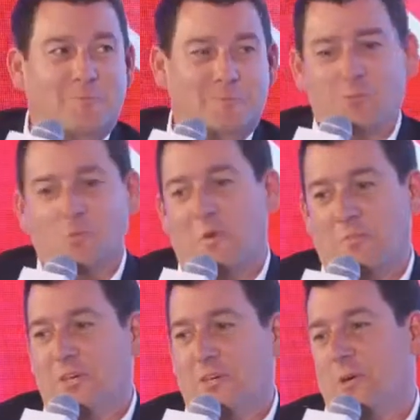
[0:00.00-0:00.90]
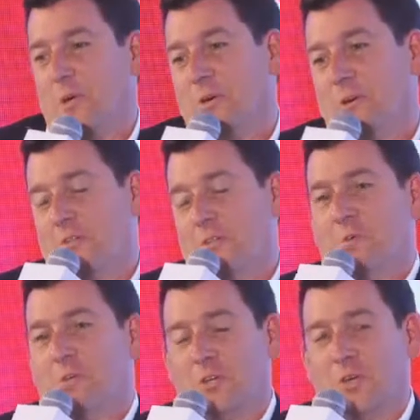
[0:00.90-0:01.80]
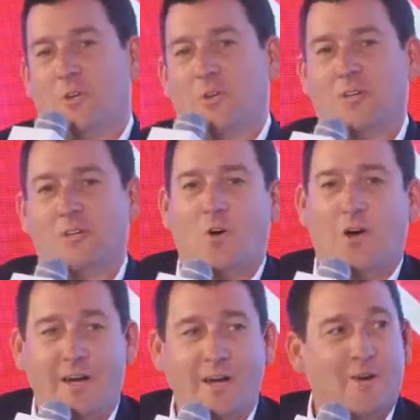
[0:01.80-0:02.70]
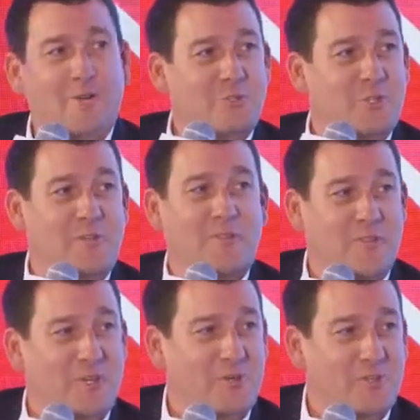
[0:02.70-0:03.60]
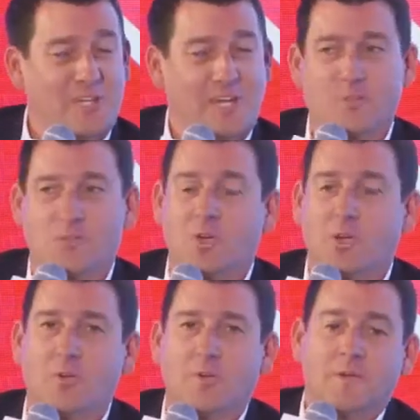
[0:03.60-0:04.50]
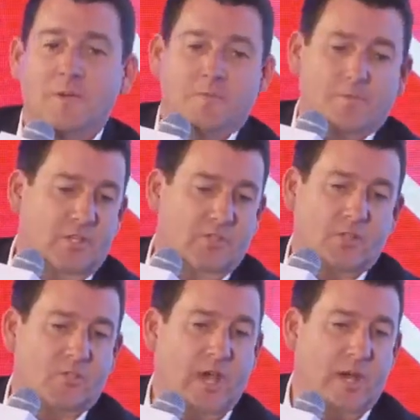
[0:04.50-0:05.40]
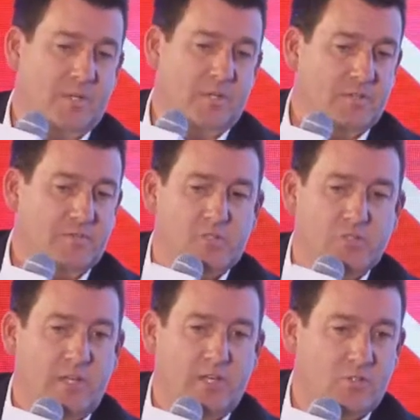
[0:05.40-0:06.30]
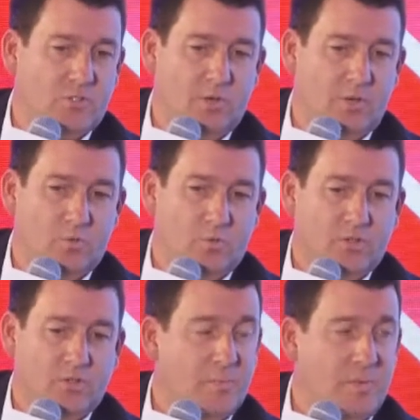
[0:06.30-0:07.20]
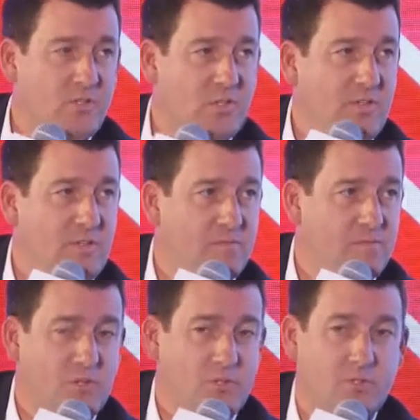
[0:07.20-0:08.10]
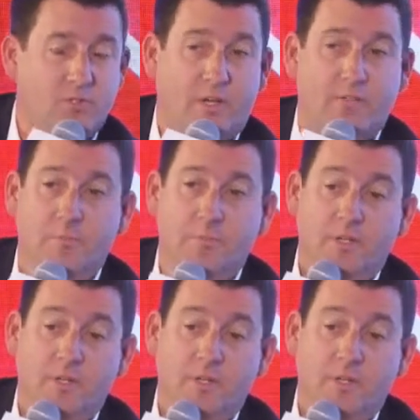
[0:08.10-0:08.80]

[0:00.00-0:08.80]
there's yeah. one thing going on, and then when you go to Ohio, there's another thing altogether. So these things happen at different stages around the world. It depends on the infrastructure that's out there. But